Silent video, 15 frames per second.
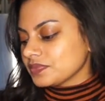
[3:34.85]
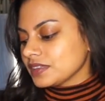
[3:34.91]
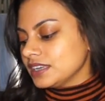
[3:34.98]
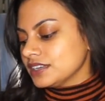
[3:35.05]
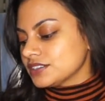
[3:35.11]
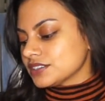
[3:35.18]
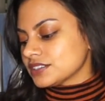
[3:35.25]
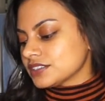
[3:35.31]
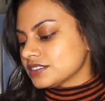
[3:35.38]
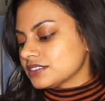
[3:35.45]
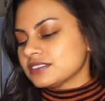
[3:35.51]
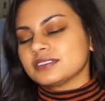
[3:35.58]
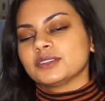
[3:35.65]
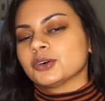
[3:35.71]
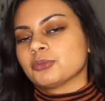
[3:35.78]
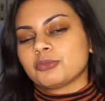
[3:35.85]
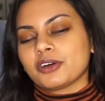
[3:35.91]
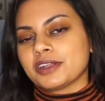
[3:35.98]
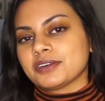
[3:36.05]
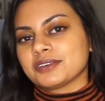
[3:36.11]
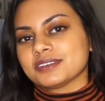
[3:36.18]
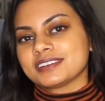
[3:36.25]
it just, no
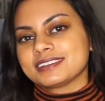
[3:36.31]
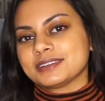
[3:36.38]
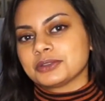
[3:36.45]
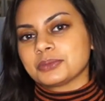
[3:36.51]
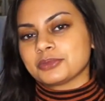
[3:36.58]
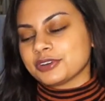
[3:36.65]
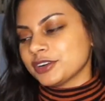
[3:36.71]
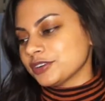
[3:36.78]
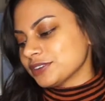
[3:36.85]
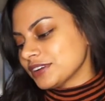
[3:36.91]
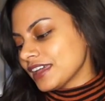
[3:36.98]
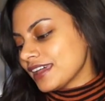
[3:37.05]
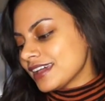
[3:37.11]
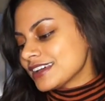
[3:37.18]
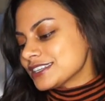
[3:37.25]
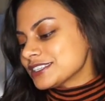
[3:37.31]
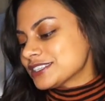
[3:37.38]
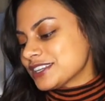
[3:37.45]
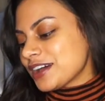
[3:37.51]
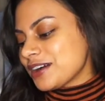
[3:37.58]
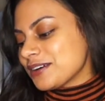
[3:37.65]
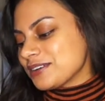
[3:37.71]
bueno, no bueno.
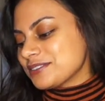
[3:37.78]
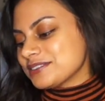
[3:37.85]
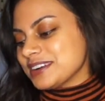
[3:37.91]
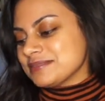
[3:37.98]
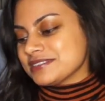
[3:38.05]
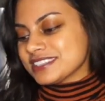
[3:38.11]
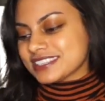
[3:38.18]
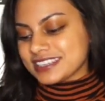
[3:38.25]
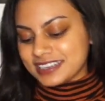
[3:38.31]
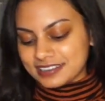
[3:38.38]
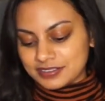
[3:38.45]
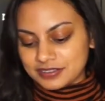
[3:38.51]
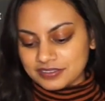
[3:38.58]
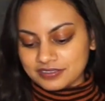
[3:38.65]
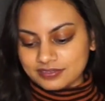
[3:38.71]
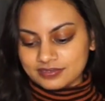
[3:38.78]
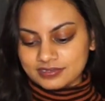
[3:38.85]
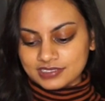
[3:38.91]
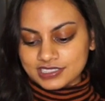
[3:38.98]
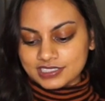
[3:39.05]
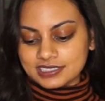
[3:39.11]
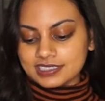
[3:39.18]
So I'm just gonna
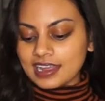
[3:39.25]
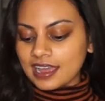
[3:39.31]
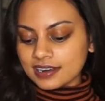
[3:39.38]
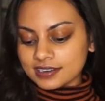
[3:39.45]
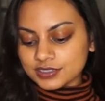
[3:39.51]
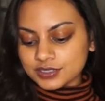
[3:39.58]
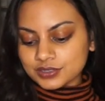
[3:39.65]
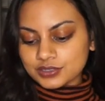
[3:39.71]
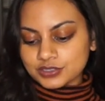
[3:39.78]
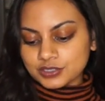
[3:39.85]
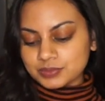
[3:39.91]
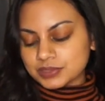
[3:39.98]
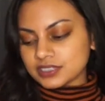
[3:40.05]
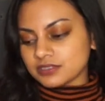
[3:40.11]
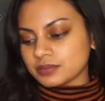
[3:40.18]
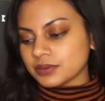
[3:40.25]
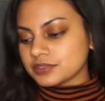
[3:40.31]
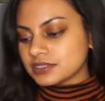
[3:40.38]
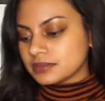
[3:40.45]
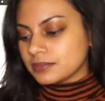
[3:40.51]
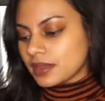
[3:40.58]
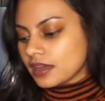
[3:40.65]
add in 2 scoops of
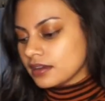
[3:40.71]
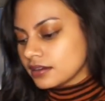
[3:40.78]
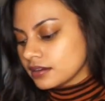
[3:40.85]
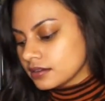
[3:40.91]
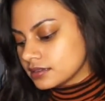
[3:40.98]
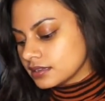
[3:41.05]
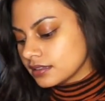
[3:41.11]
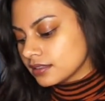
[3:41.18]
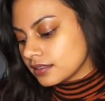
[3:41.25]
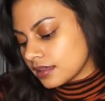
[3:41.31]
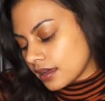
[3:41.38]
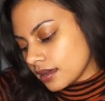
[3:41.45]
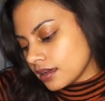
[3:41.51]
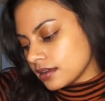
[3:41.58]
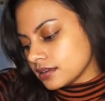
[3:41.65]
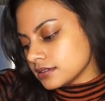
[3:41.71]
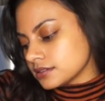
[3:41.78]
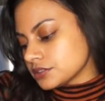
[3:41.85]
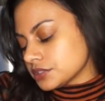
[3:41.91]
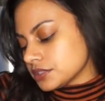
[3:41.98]
protein powder to that.